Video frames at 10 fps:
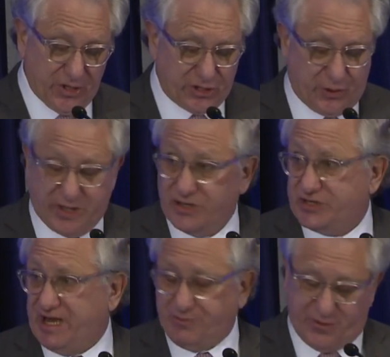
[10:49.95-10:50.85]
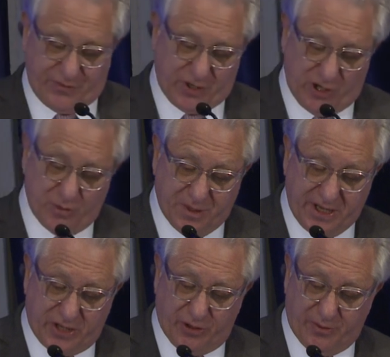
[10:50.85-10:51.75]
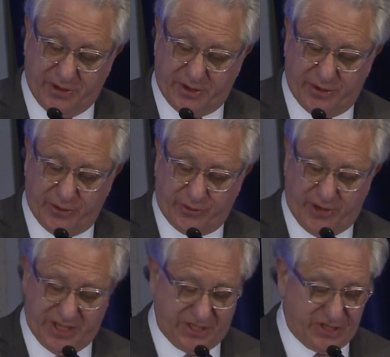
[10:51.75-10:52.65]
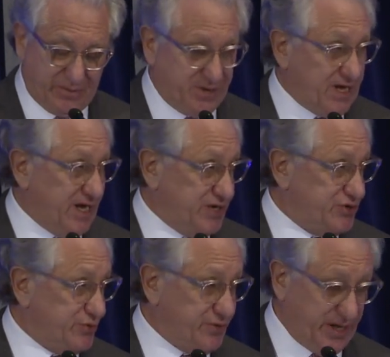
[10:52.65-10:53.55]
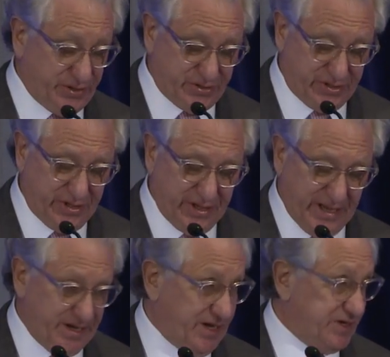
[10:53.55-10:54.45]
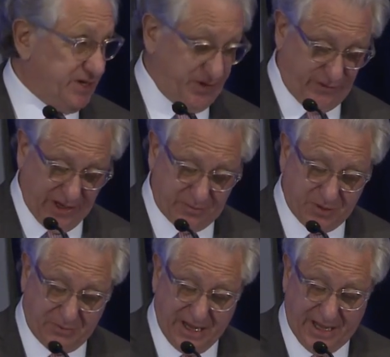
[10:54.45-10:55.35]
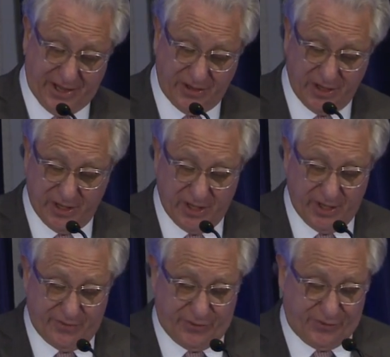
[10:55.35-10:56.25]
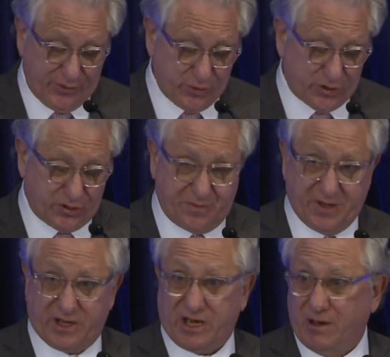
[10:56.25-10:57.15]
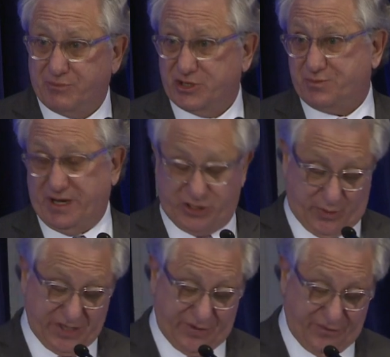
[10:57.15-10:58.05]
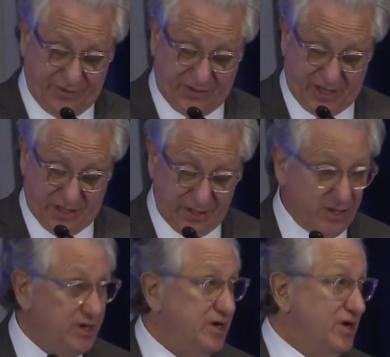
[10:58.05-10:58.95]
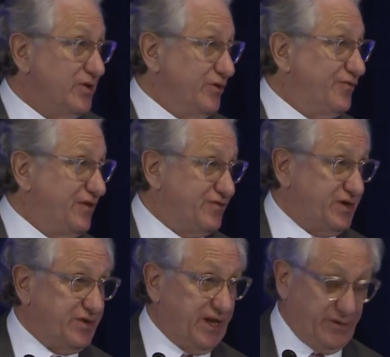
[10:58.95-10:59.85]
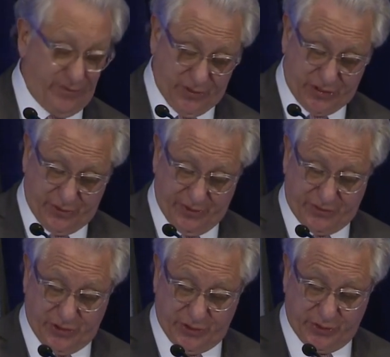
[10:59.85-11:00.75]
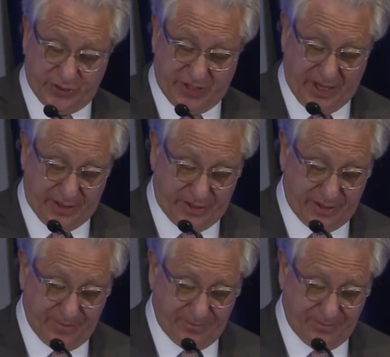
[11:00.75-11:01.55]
So in the depth of the global economic crisis that began in 2008, I developed a plan for the future to be accomplished by 2015, the 50th anniversary of Churchill's death.